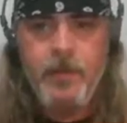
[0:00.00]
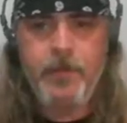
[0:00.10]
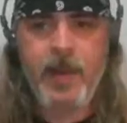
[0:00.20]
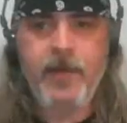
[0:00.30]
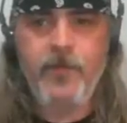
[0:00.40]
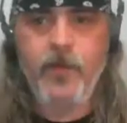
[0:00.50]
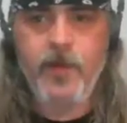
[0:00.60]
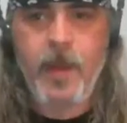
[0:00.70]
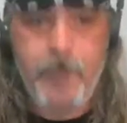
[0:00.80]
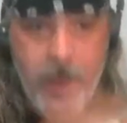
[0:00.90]
back and
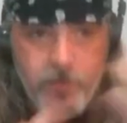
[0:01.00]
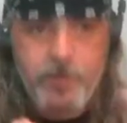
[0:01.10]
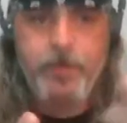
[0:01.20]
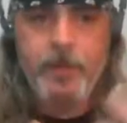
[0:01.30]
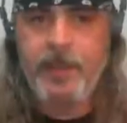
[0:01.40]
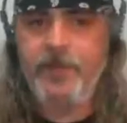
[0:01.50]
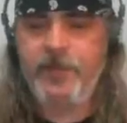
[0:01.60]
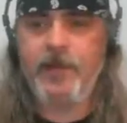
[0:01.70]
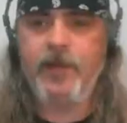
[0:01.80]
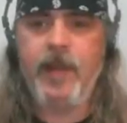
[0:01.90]
forth about
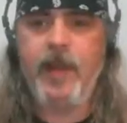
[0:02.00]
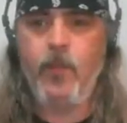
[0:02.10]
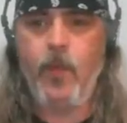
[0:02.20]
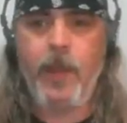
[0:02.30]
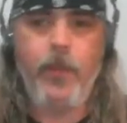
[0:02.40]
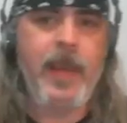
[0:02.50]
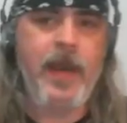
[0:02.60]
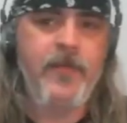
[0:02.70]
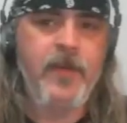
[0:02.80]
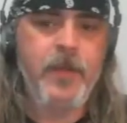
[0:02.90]
beliefs and why we
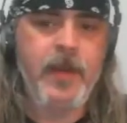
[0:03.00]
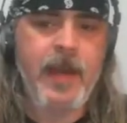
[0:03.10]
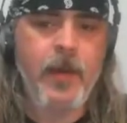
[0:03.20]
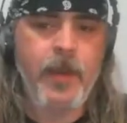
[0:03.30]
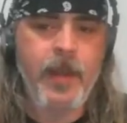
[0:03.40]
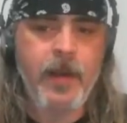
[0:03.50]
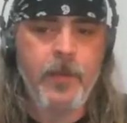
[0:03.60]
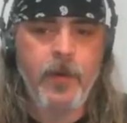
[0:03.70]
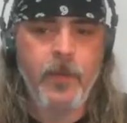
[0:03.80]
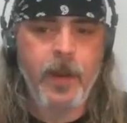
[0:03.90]
have them and how we end
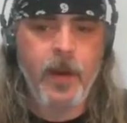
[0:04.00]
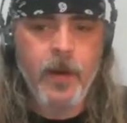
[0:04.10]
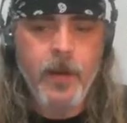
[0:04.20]
up where we are.